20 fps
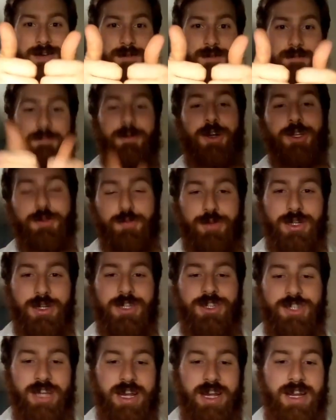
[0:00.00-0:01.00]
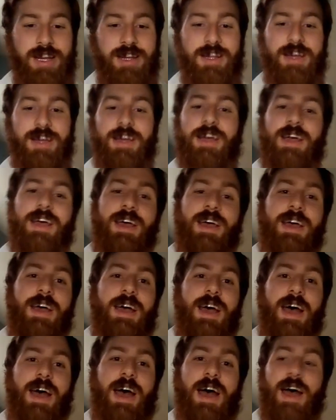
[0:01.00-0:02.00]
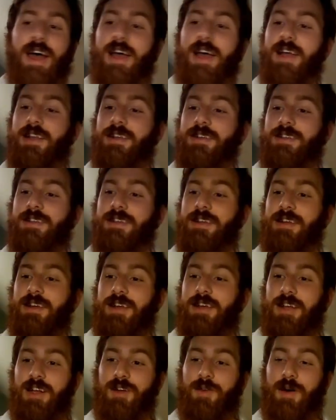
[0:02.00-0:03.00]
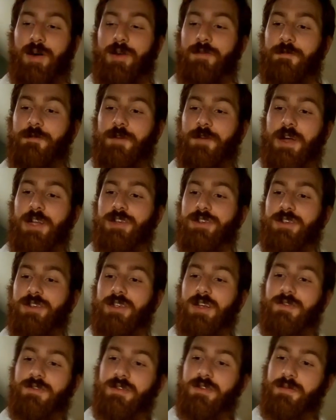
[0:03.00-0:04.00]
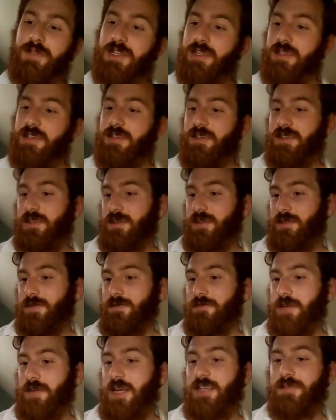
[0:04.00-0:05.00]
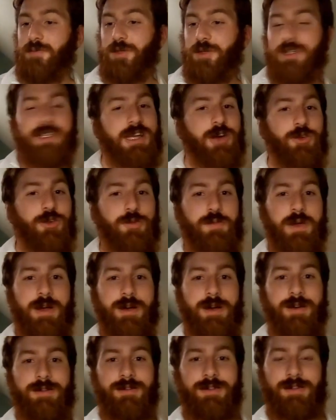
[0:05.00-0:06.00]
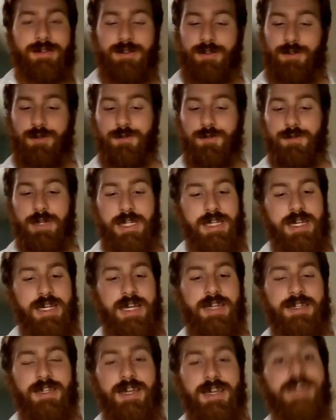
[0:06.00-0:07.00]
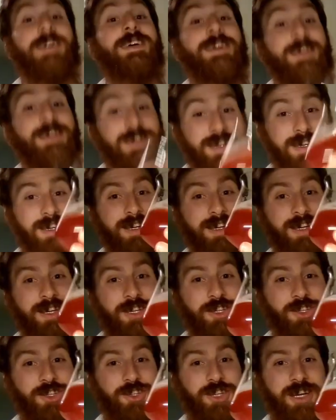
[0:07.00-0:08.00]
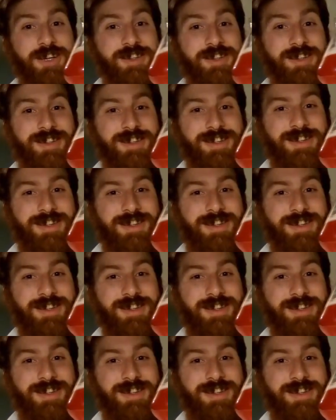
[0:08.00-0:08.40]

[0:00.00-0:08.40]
Much appreciated. And go out and find yourself some of this raspberry sour beer. Really tasty. Cheers.